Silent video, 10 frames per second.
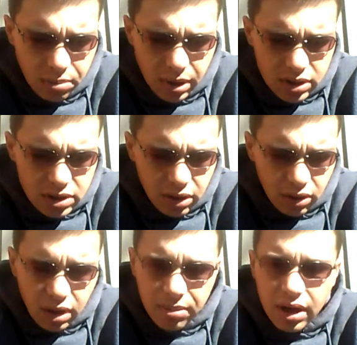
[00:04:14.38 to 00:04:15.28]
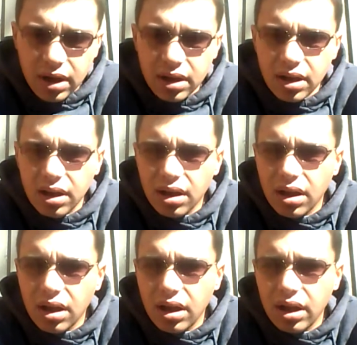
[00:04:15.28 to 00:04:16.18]
but it's so limited
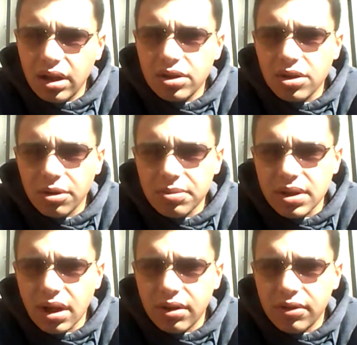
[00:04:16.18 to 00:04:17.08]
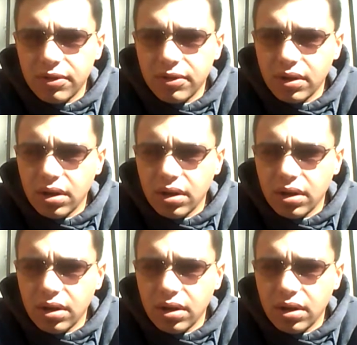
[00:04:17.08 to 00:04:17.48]
in terms of,